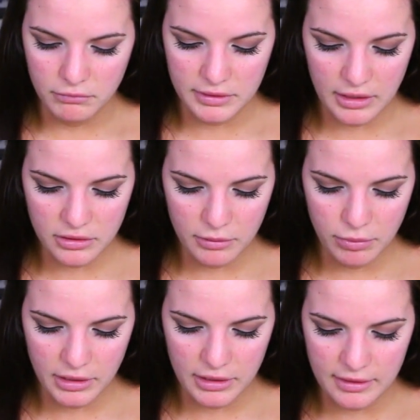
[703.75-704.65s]
It's actually
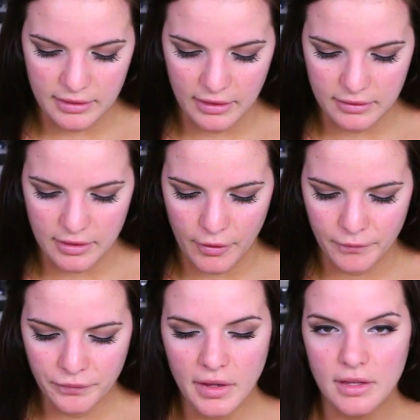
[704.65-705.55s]
pretty decent.
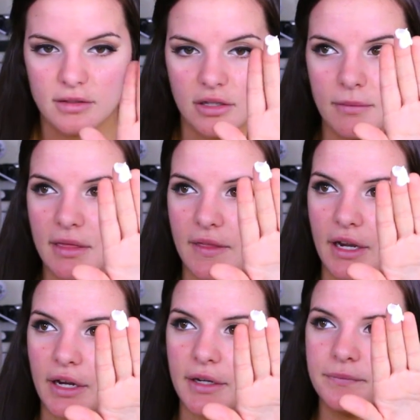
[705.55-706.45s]
So it's a little bit
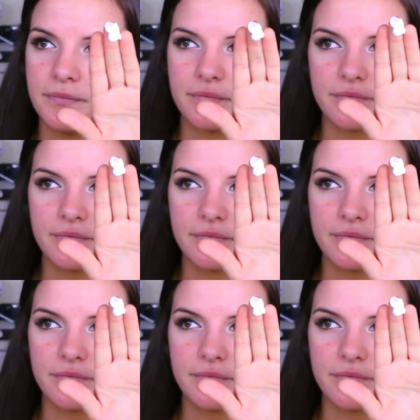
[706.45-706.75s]
thicker.